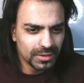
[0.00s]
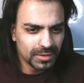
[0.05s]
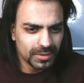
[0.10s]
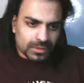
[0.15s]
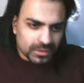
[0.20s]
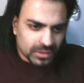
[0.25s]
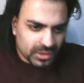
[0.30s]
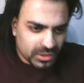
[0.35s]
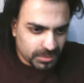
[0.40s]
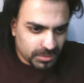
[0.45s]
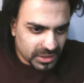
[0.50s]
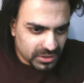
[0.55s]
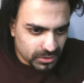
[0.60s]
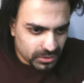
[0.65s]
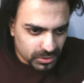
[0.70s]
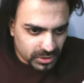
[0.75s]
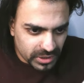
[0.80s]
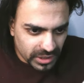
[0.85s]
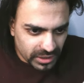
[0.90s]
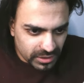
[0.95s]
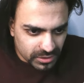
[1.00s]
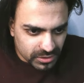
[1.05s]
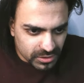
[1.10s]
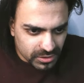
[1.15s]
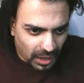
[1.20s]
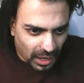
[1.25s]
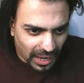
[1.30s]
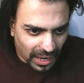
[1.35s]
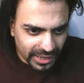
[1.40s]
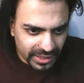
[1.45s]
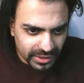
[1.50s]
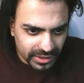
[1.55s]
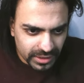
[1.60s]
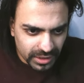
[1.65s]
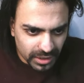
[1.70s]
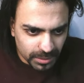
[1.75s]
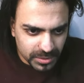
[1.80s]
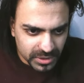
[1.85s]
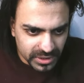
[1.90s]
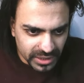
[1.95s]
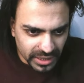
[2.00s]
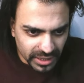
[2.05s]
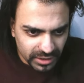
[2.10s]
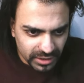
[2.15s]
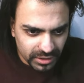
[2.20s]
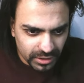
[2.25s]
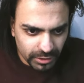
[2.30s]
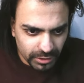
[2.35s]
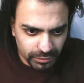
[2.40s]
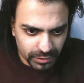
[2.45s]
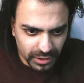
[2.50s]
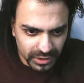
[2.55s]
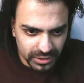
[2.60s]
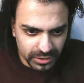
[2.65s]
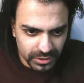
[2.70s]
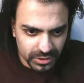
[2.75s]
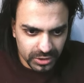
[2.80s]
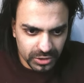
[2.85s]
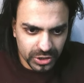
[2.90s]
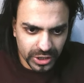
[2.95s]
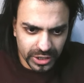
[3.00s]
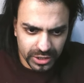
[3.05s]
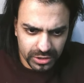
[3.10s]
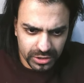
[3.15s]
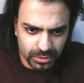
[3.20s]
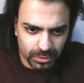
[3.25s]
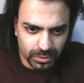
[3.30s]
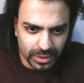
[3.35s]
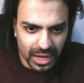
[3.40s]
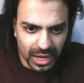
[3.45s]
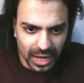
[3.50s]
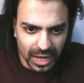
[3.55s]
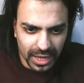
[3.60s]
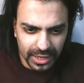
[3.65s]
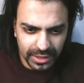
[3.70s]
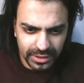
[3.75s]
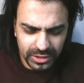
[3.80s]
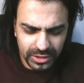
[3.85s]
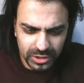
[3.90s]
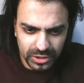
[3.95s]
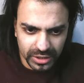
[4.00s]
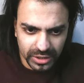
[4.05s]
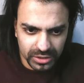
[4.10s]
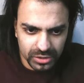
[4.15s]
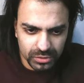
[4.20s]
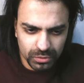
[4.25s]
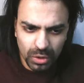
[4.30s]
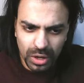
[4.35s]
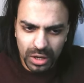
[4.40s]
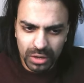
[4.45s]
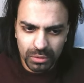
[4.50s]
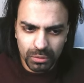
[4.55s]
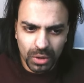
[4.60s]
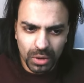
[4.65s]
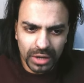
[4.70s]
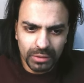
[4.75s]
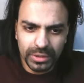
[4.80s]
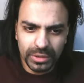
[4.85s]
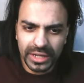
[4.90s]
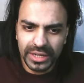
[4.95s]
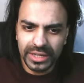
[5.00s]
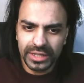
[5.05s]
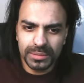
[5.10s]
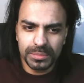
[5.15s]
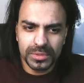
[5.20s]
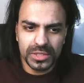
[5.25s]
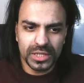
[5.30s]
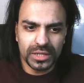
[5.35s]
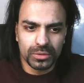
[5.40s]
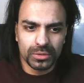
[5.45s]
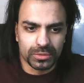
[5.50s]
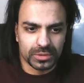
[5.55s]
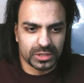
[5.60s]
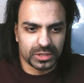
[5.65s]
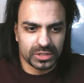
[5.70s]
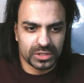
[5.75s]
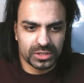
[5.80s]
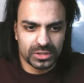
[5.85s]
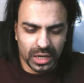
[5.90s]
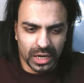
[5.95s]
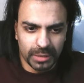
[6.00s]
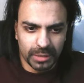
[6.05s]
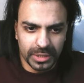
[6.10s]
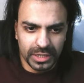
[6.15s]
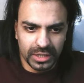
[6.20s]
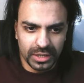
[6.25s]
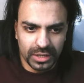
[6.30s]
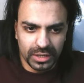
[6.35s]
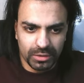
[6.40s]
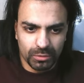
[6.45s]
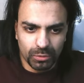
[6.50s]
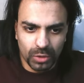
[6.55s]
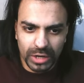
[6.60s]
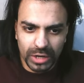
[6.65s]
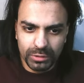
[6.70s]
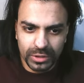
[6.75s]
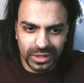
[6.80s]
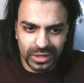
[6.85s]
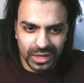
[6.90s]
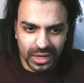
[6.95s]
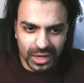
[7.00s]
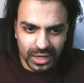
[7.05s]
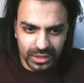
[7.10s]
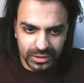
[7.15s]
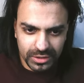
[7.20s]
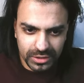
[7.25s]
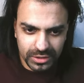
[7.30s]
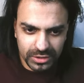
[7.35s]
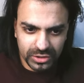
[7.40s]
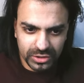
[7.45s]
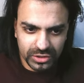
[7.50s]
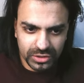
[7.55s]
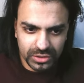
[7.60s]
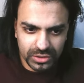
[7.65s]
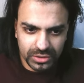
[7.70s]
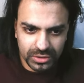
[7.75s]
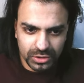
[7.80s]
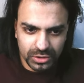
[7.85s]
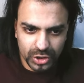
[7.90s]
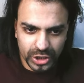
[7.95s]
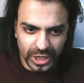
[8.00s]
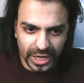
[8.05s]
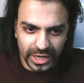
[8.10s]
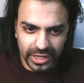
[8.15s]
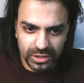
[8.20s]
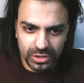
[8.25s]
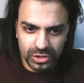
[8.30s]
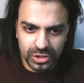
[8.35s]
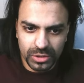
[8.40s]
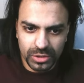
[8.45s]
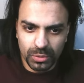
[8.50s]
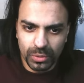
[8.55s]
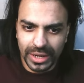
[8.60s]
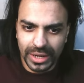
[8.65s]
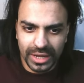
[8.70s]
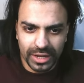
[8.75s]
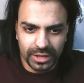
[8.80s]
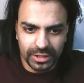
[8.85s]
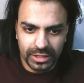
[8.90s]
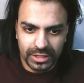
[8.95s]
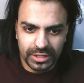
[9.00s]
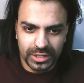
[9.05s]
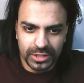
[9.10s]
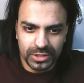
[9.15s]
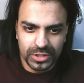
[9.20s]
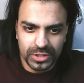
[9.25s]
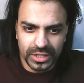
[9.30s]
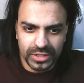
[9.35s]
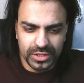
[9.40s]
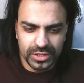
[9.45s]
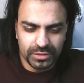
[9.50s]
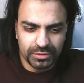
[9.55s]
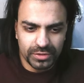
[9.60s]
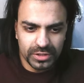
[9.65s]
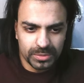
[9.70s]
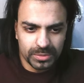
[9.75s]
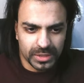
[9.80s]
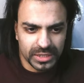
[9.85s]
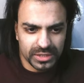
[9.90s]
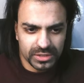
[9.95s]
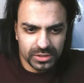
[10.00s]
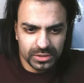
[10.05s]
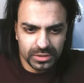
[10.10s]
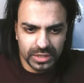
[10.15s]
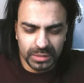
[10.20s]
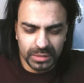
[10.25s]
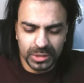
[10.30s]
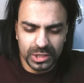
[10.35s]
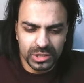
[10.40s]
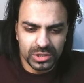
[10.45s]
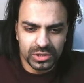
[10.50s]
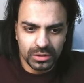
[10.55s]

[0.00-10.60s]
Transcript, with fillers: This makes no sense. I get upset if others change the way I arrange things. Why, why would I get upset over this? I mean, why would others change the way I arrange things in the first place. That makes